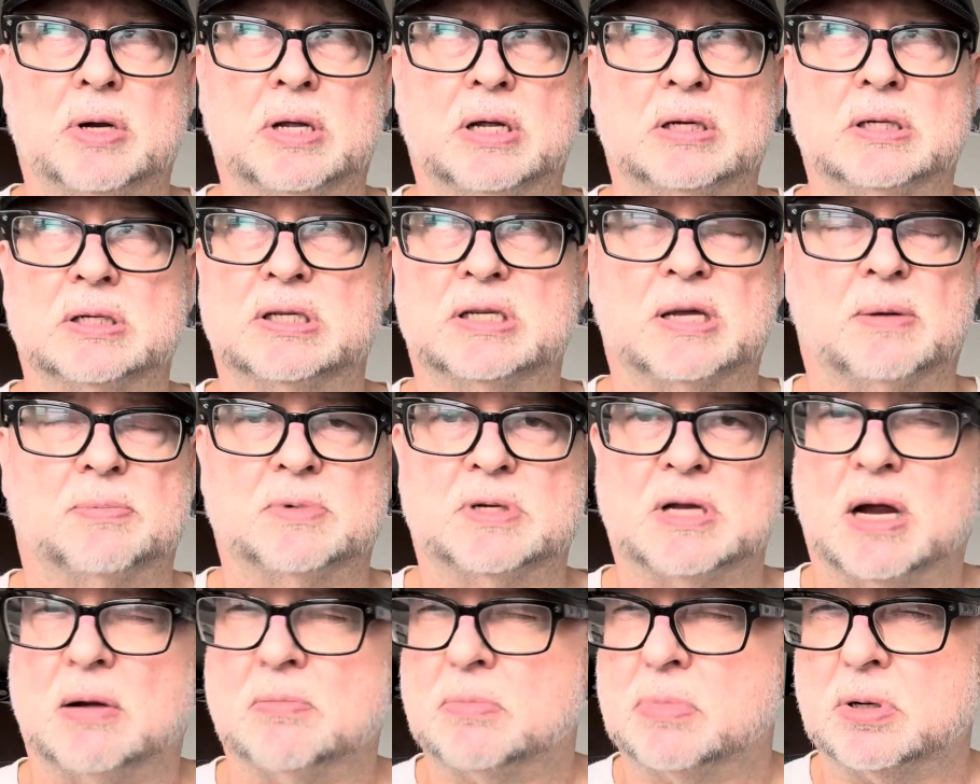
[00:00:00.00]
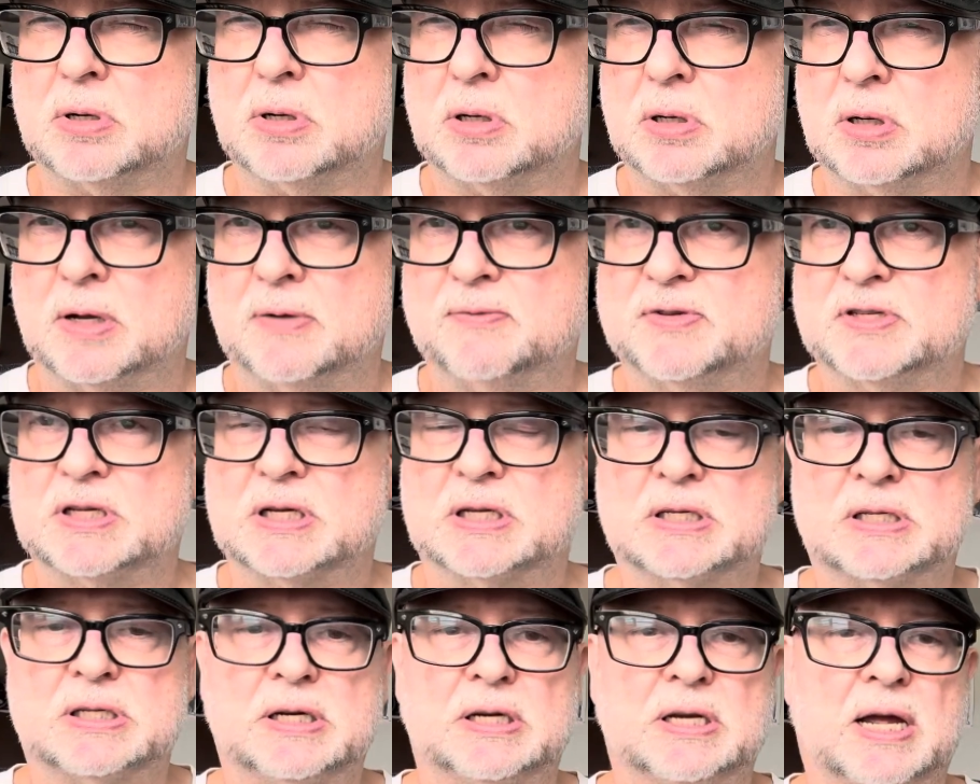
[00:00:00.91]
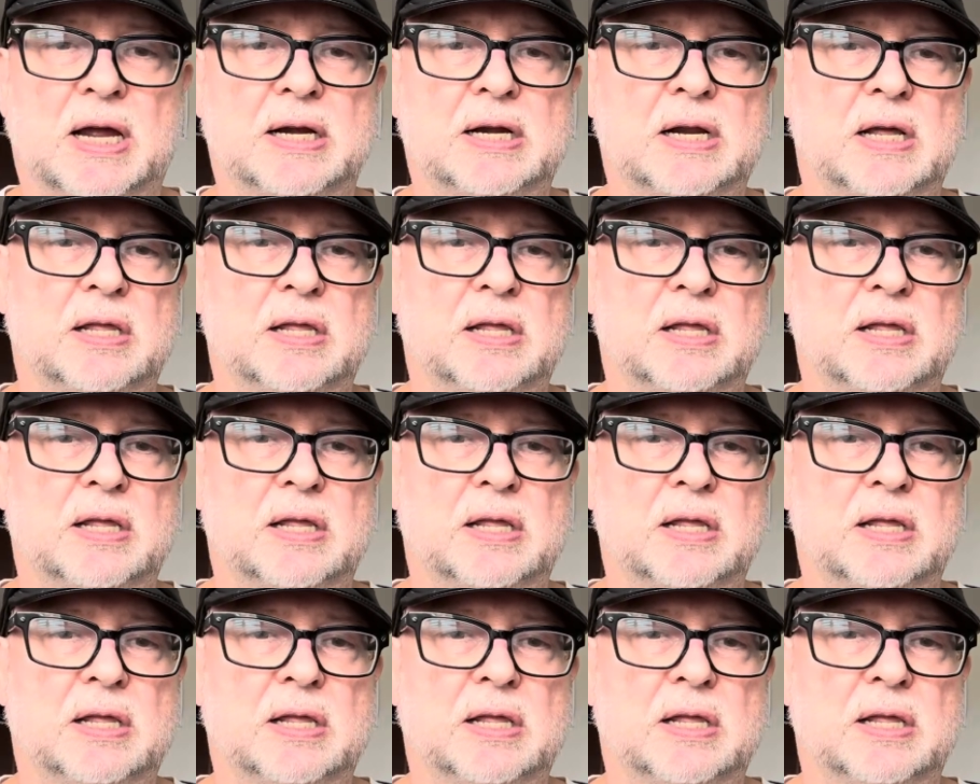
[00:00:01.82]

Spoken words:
in September of '69,